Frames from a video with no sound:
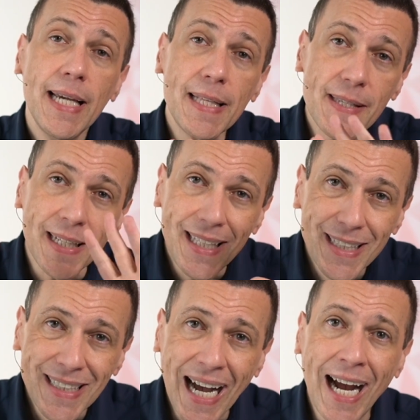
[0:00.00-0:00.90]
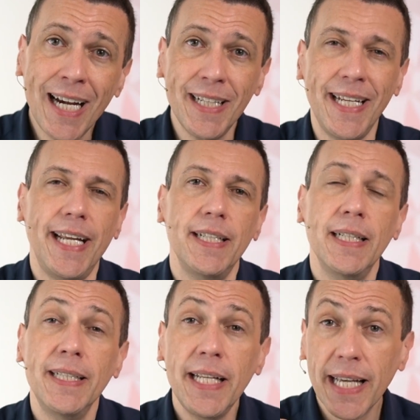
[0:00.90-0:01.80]
It's an entire day
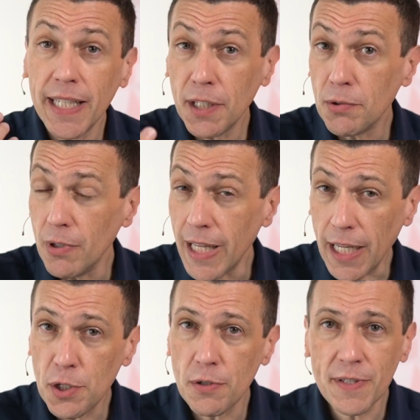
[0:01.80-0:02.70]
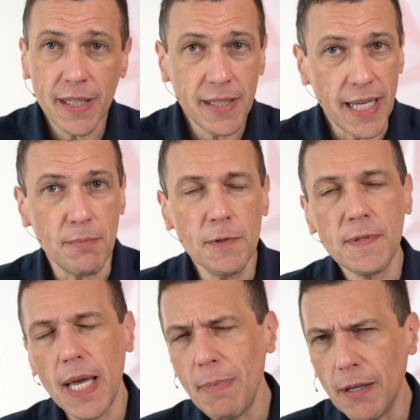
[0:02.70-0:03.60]
dedicated to lectures and
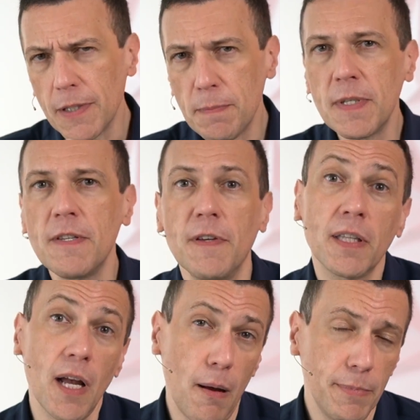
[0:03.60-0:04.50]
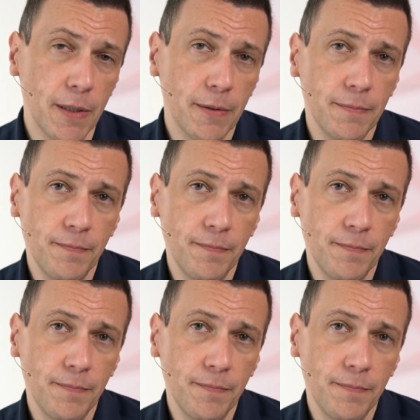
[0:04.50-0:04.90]
demos about a specific topic.